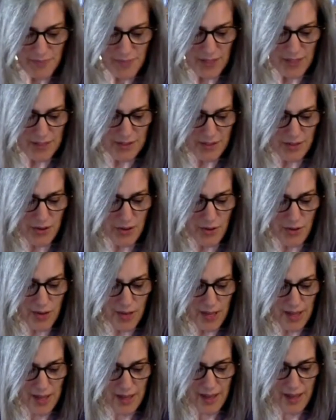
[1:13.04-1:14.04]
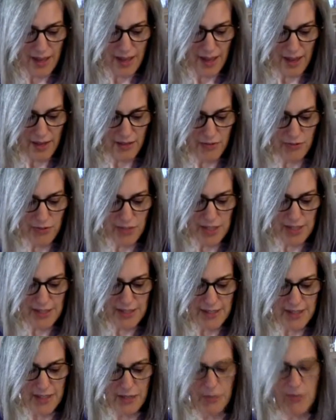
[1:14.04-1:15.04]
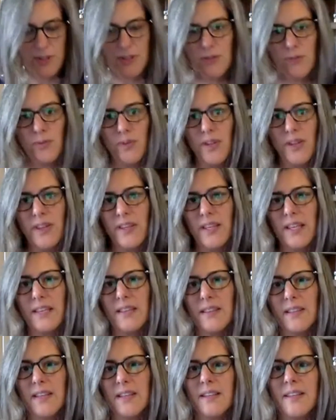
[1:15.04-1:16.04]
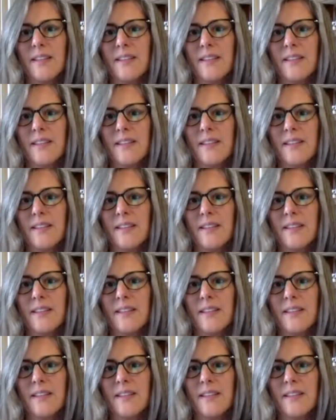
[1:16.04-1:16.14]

So every sequence within